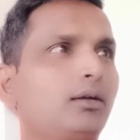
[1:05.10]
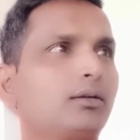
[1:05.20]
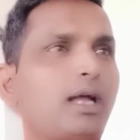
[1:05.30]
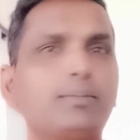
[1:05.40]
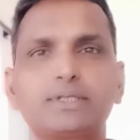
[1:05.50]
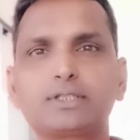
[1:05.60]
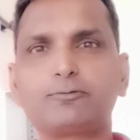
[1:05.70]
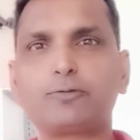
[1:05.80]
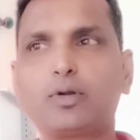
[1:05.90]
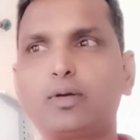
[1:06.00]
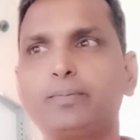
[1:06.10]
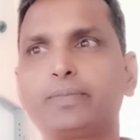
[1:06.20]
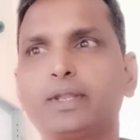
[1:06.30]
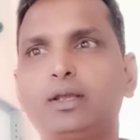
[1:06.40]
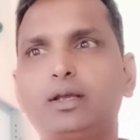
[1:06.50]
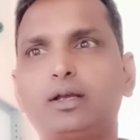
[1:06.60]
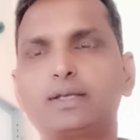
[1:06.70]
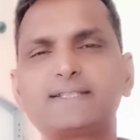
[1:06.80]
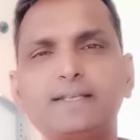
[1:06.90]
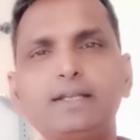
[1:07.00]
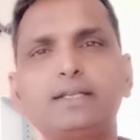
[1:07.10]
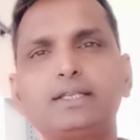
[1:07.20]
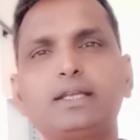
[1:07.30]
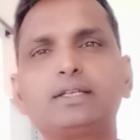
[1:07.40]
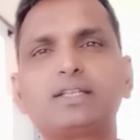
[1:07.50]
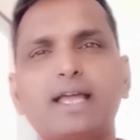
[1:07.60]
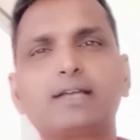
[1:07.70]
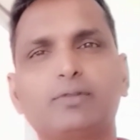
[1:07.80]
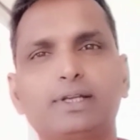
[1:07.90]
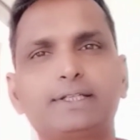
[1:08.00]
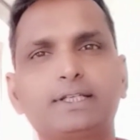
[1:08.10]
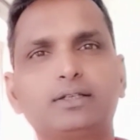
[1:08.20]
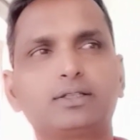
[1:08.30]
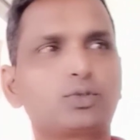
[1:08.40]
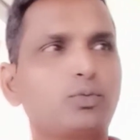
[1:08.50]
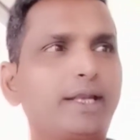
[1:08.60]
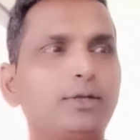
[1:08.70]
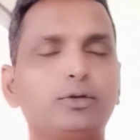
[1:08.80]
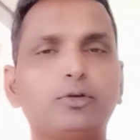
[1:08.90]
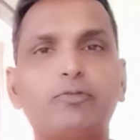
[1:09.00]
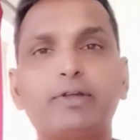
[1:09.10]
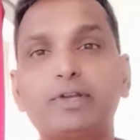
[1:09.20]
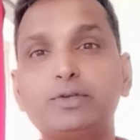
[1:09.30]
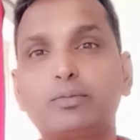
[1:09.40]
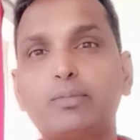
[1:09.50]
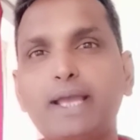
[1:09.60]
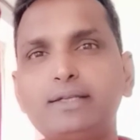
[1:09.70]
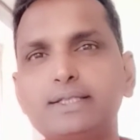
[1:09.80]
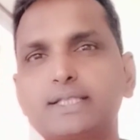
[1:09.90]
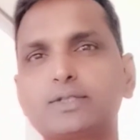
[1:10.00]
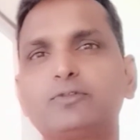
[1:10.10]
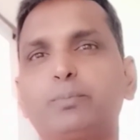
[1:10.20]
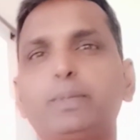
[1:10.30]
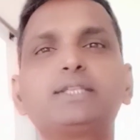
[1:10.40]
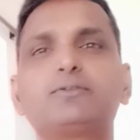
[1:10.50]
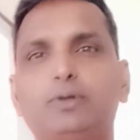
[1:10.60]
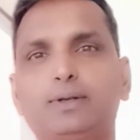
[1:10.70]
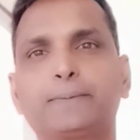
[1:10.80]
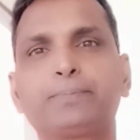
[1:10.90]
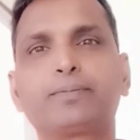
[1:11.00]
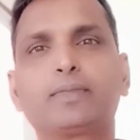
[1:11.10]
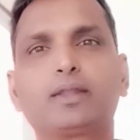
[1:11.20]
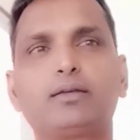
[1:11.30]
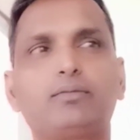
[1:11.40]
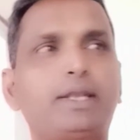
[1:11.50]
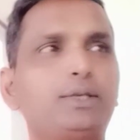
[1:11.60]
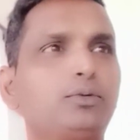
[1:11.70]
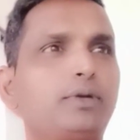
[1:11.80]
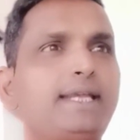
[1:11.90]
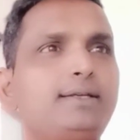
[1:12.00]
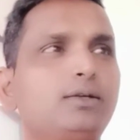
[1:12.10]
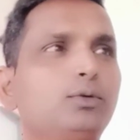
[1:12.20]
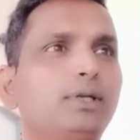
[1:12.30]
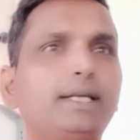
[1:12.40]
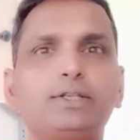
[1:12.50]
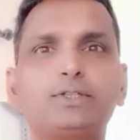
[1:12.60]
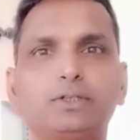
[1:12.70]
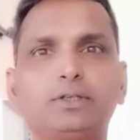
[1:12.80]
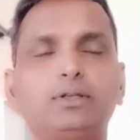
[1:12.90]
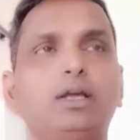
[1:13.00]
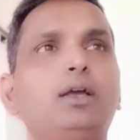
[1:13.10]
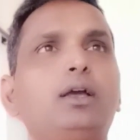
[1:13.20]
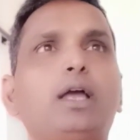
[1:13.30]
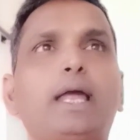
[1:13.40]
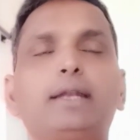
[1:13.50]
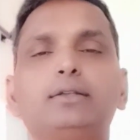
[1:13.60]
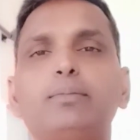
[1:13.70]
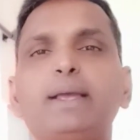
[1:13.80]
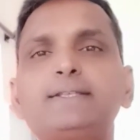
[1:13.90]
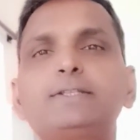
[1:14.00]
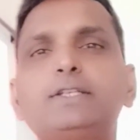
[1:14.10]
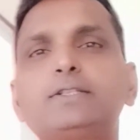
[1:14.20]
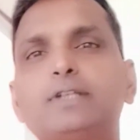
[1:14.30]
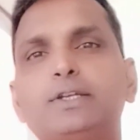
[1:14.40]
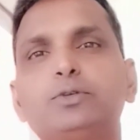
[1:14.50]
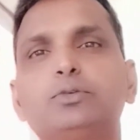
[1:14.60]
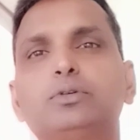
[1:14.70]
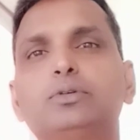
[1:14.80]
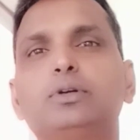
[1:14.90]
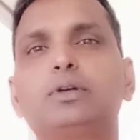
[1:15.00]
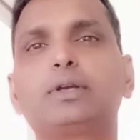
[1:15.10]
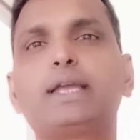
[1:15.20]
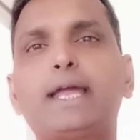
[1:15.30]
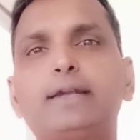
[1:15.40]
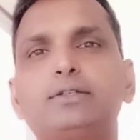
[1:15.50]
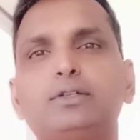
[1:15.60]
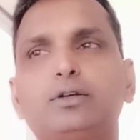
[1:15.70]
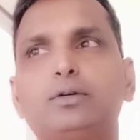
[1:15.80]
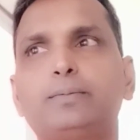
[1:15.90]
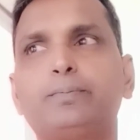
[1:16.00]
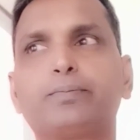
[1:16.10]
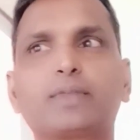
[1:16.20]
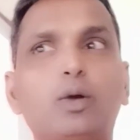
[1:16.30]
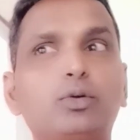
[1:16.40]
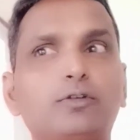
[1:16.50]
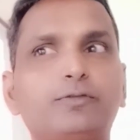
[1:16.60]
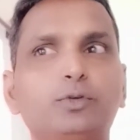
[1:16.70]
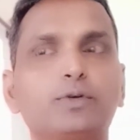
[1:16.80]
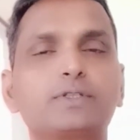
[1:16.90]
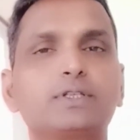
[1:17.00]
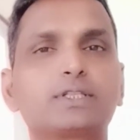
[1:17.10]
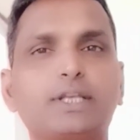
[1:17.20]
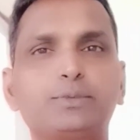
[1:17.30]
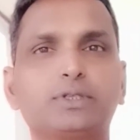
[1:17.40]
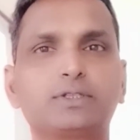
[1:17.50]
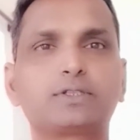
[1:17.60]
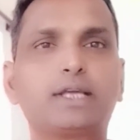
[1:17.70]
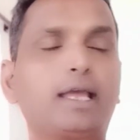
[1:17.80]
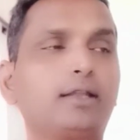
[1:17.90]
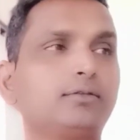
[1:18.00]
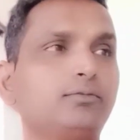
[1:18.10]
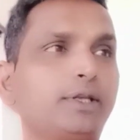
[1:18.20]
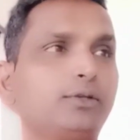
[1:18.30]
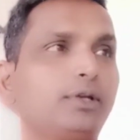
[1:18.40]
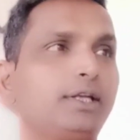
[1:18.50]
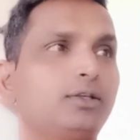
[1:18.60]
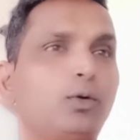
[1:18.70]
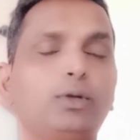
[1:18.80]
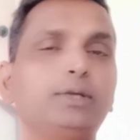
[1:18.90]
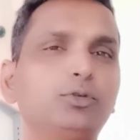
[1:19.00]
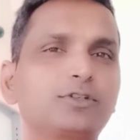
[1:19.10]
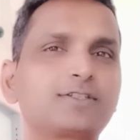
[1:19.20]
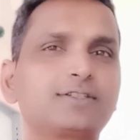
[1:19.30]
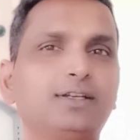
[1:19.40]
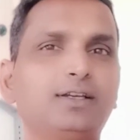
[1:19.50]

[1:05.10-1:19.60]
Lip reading: comes from serenity and tranquility. So when your mind is so peaceful, when you read good literature and the messages that you get out of those scriptures, and when you read the holy books,